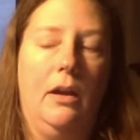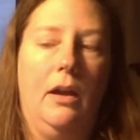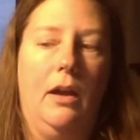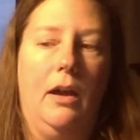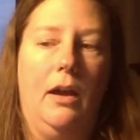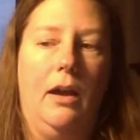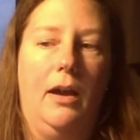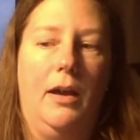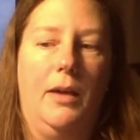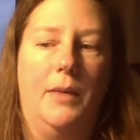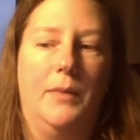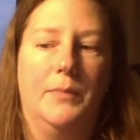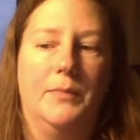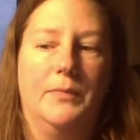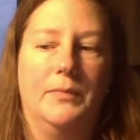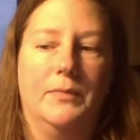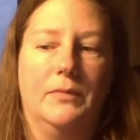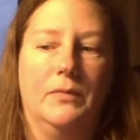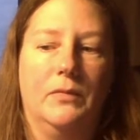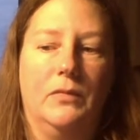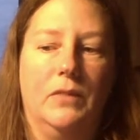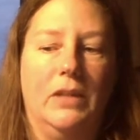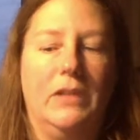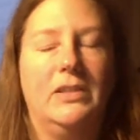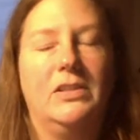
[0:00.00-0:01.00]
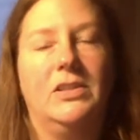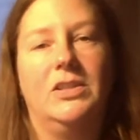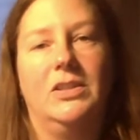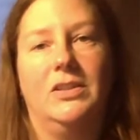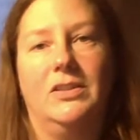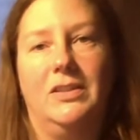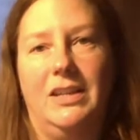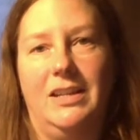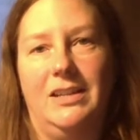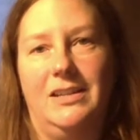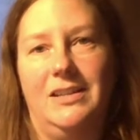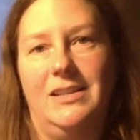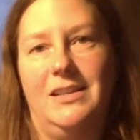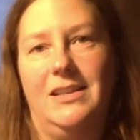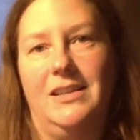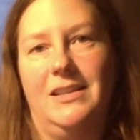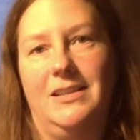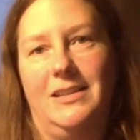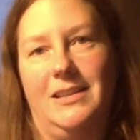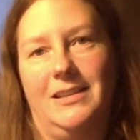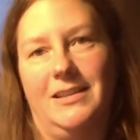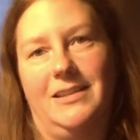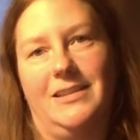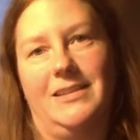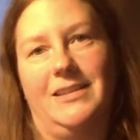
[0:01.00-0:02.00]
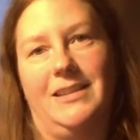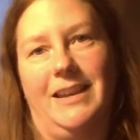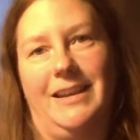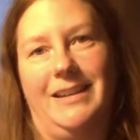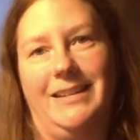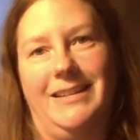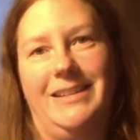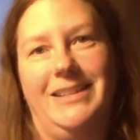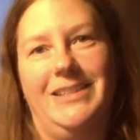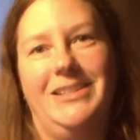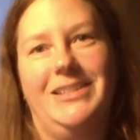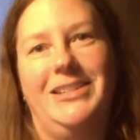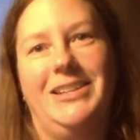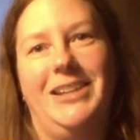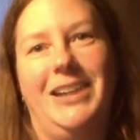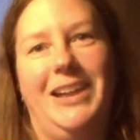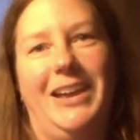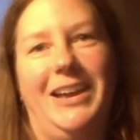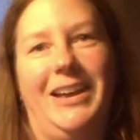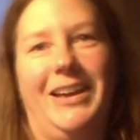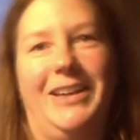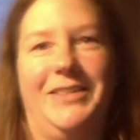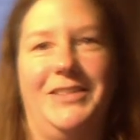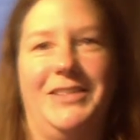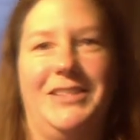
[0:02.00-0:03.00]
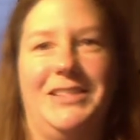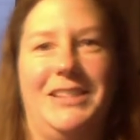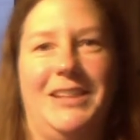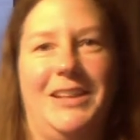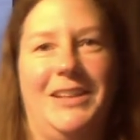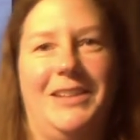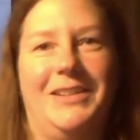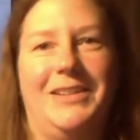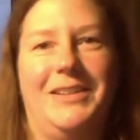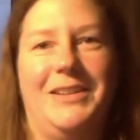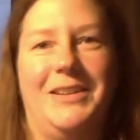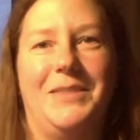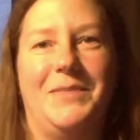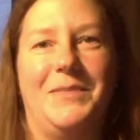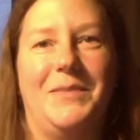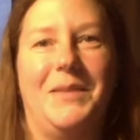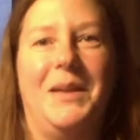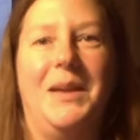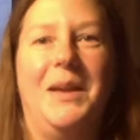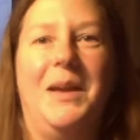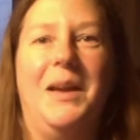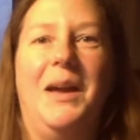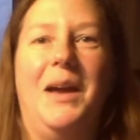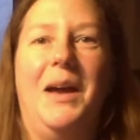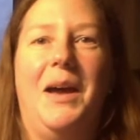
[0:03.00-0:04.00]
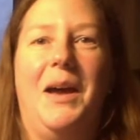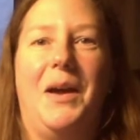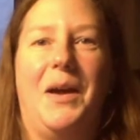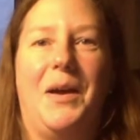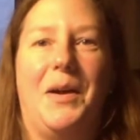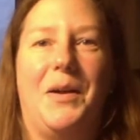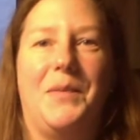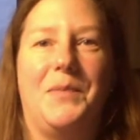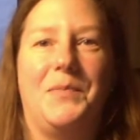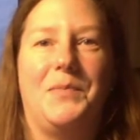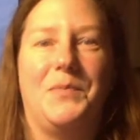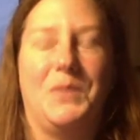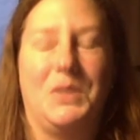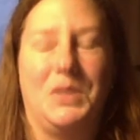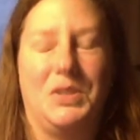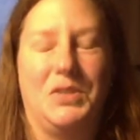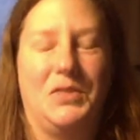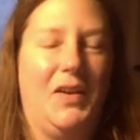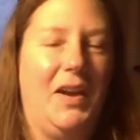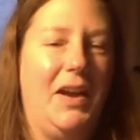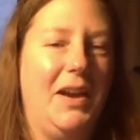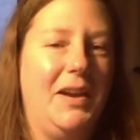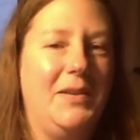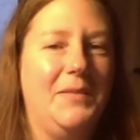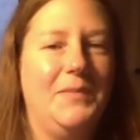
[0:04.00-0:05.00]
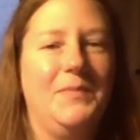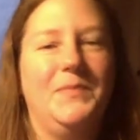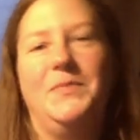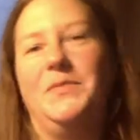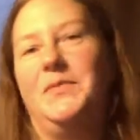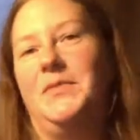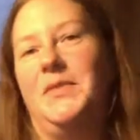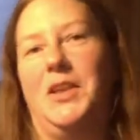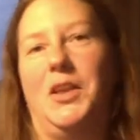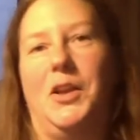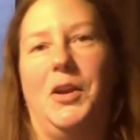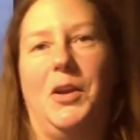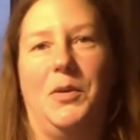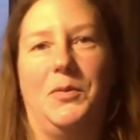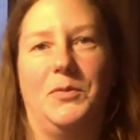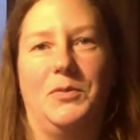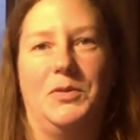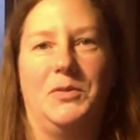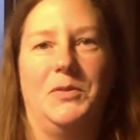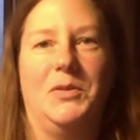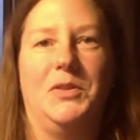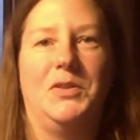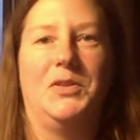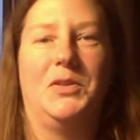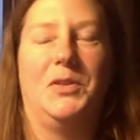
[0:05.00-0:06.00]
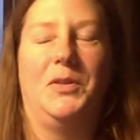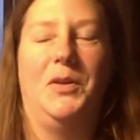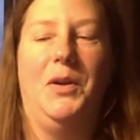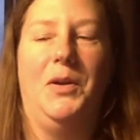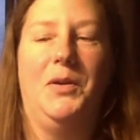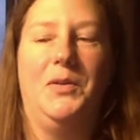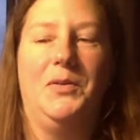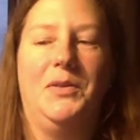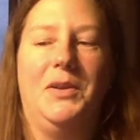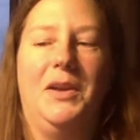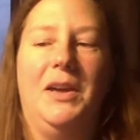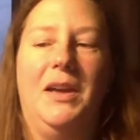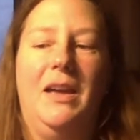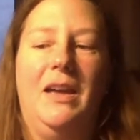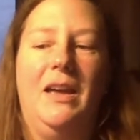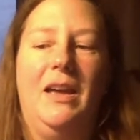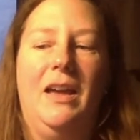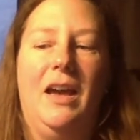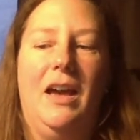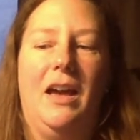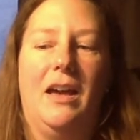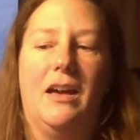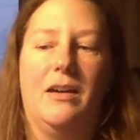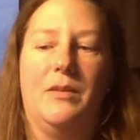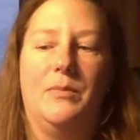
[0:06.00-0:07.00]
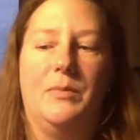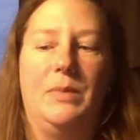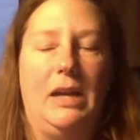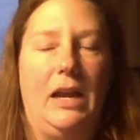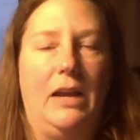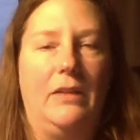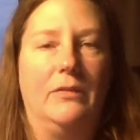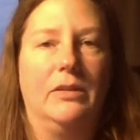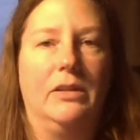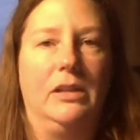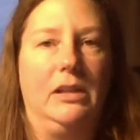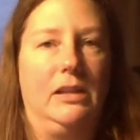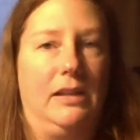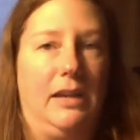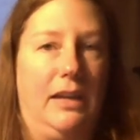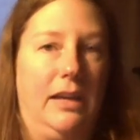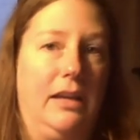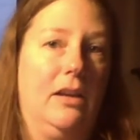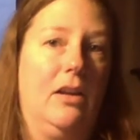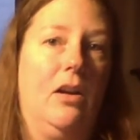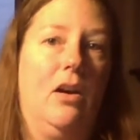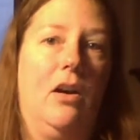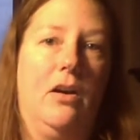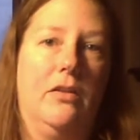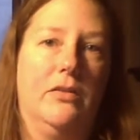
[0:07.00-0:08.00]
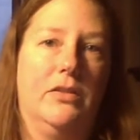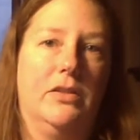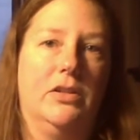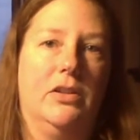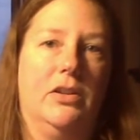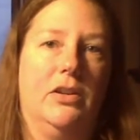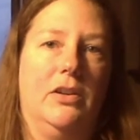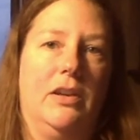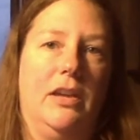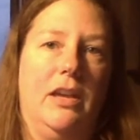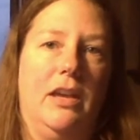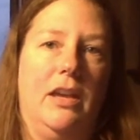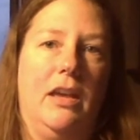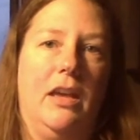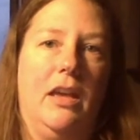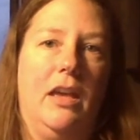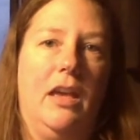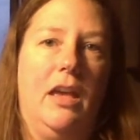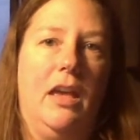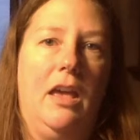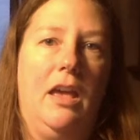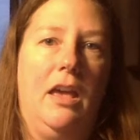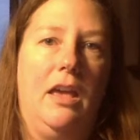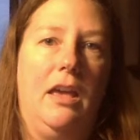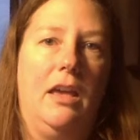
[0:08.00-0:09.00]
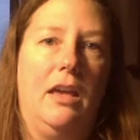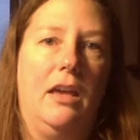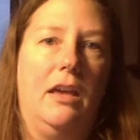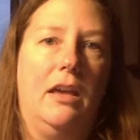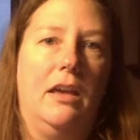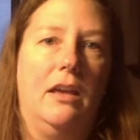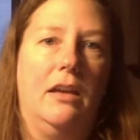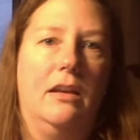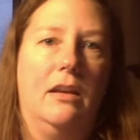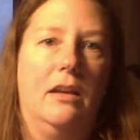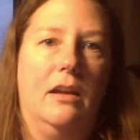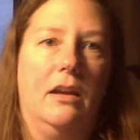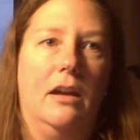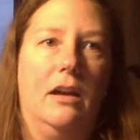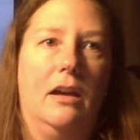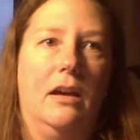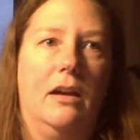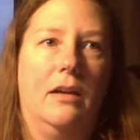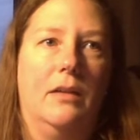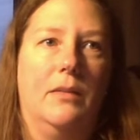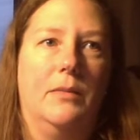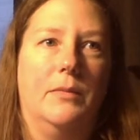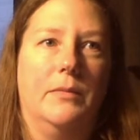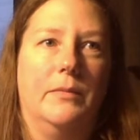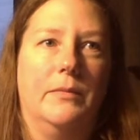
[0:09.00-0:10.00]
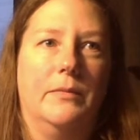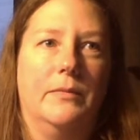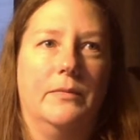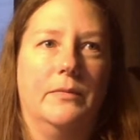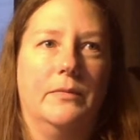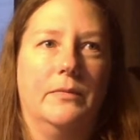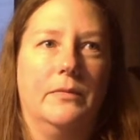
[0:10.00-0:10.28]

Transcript: Um, Rick still eats this as a side dish, I have to tell on him, um, which is fine, you know, to each their own, um, but I really like it on the turkey. It um,